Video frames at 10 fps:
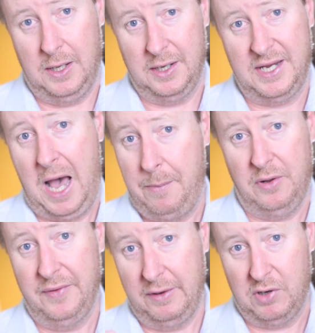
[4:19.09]

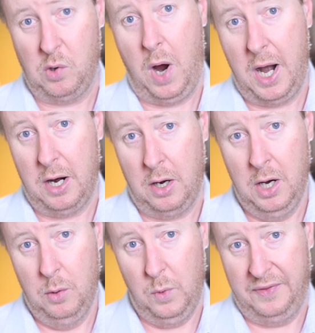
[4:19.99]
capital they require
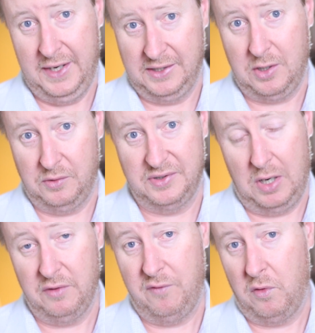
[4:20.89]
when things go
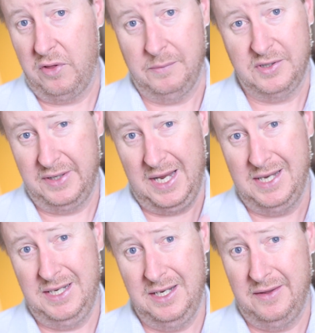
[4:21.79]
south for them. So the
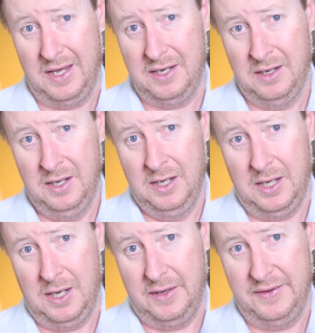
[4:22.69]
idea that
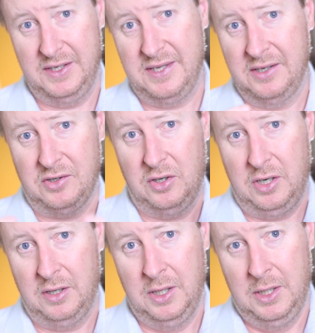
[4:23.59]
these things are going
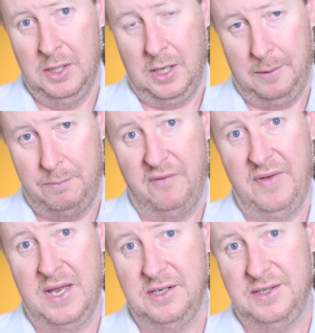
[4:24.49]
to
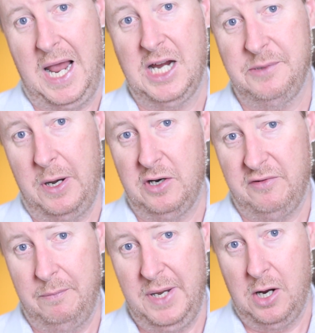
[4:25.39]
prevent taxpayers
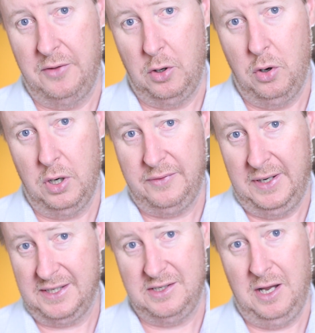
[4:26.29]
from being on the hook the
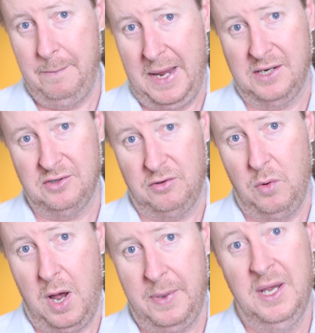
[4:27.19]
next time banks
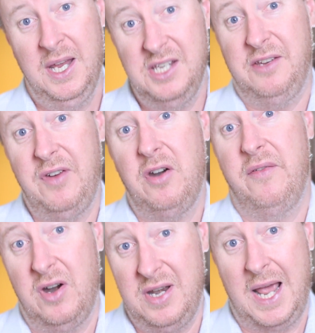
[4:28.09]
screw up is a
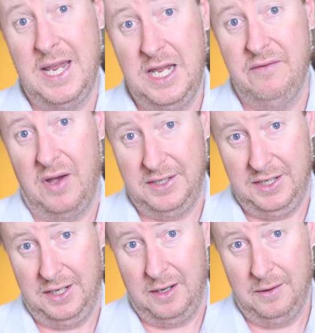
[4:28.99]
very naive idea.